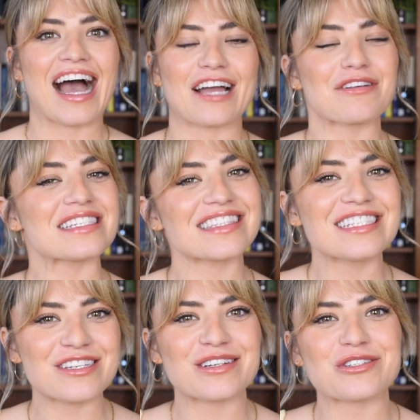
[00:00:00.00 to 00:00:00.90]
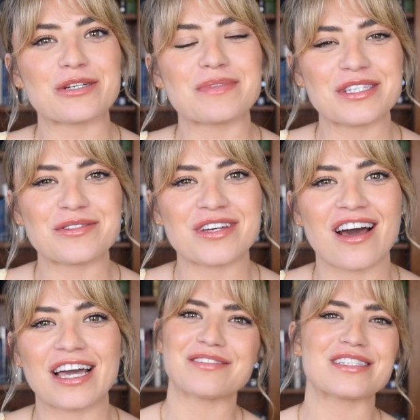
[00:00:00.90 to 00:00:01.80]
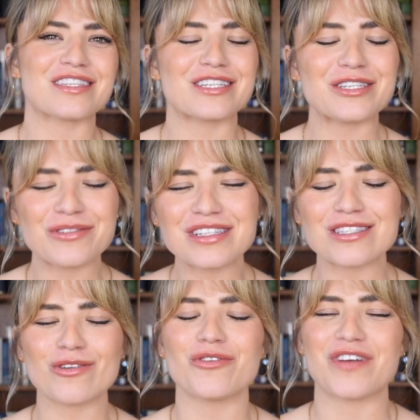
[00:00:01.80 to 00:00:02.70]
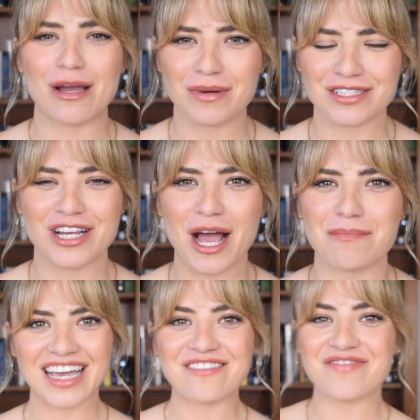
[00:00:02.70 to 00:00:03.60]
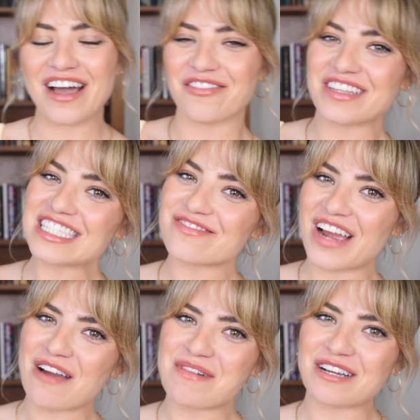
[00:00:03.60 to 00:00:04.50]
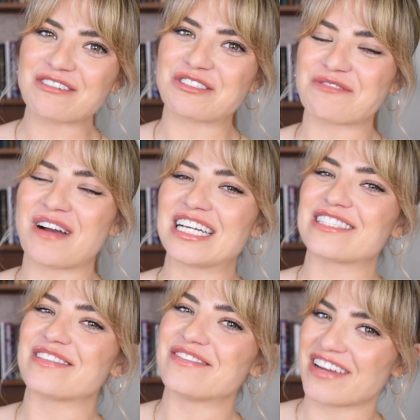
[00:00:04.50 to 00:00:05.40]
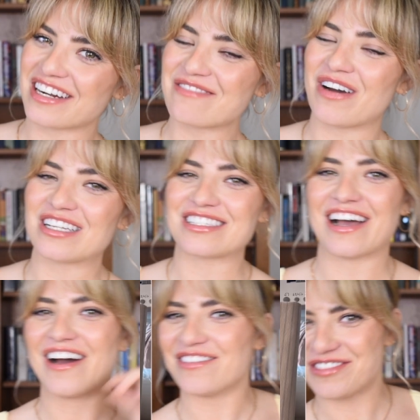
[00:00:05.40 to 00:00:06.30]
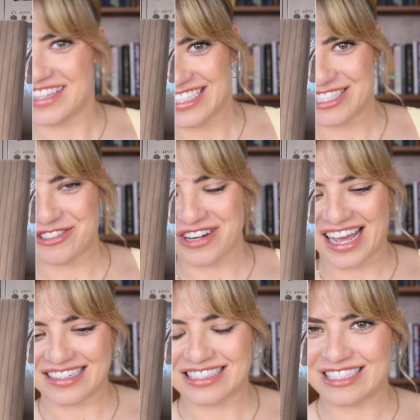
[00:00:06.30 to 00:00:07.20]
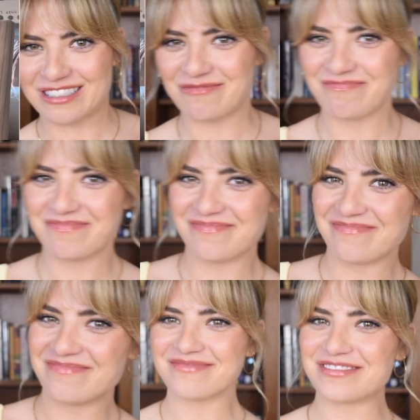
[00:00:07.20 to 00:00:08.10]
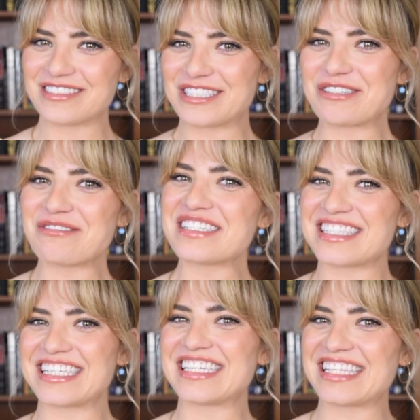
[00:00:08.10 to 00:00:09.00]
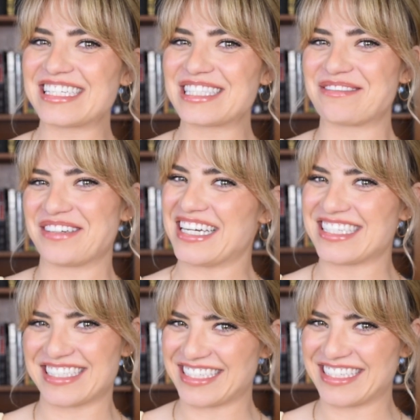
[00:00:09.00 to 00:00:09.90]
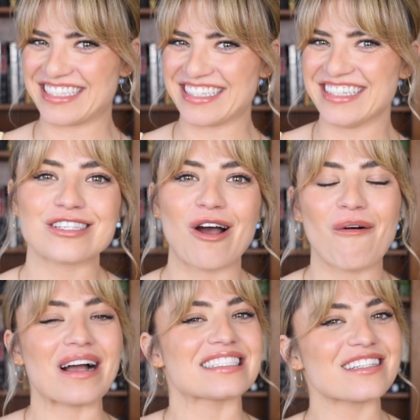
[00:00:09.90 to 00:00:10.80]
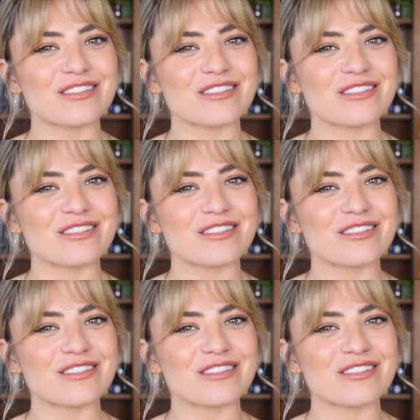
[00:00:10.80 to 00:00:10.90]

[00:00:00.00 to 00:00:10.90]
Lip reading: I recently took a trip to Utah and went to the cutest local fabric shop and found this fabric, which reminds me very much of this dress. Do we see the inspiration here? So I did a